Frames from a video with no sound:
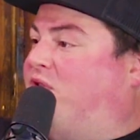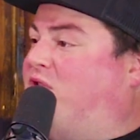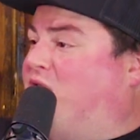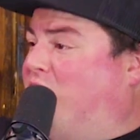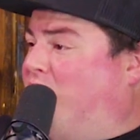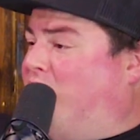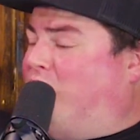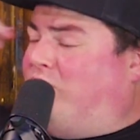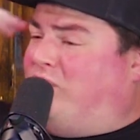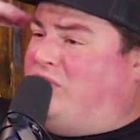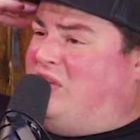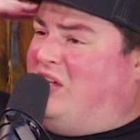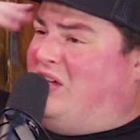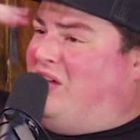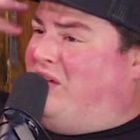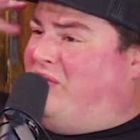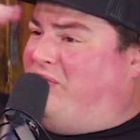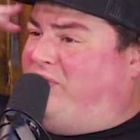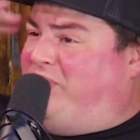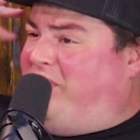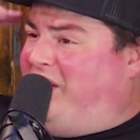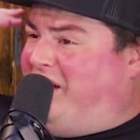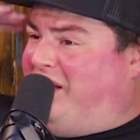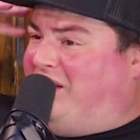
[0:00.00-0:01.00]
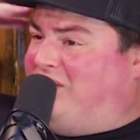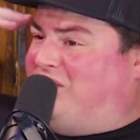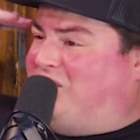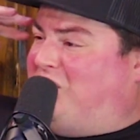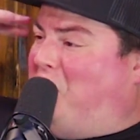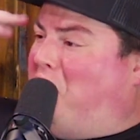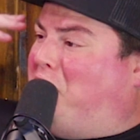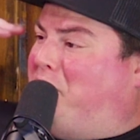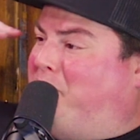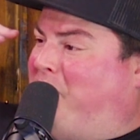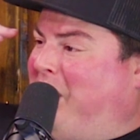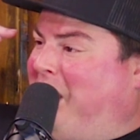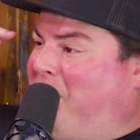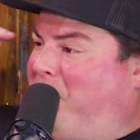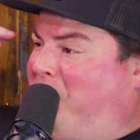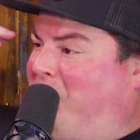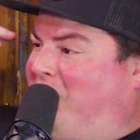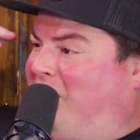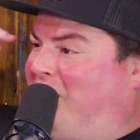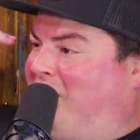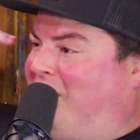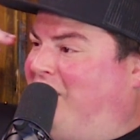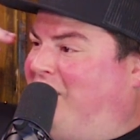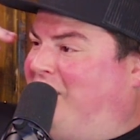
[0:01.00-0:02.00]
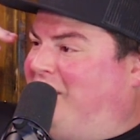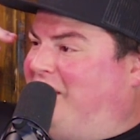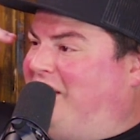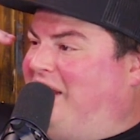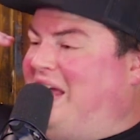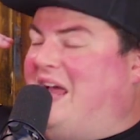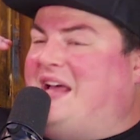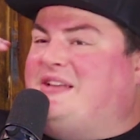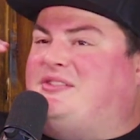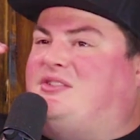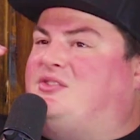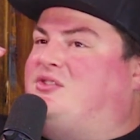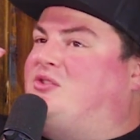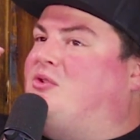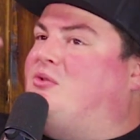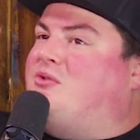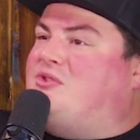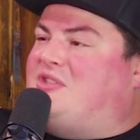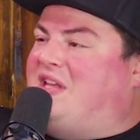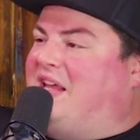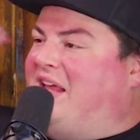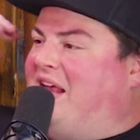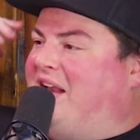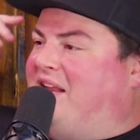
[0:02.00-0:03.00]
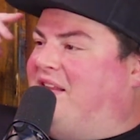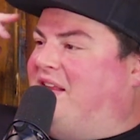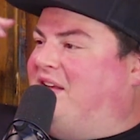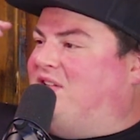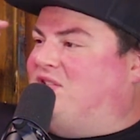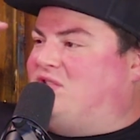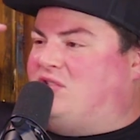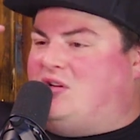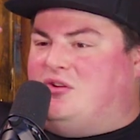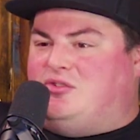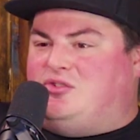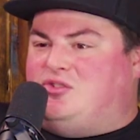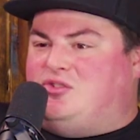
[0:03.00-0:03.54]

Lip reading: Dude, the fucking salt and pepper guys, as soon as they get it, they just start